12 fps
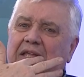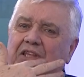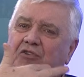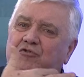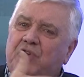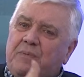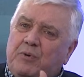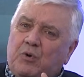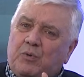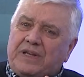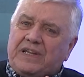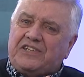they dribble
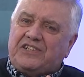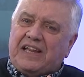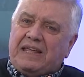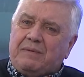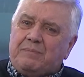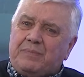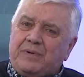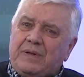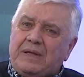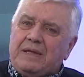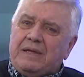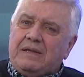when they sleep.
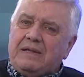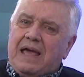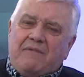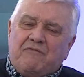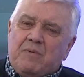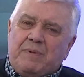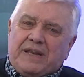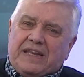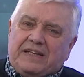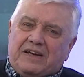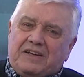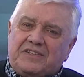Everybody
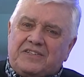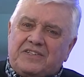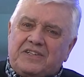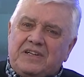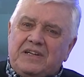does.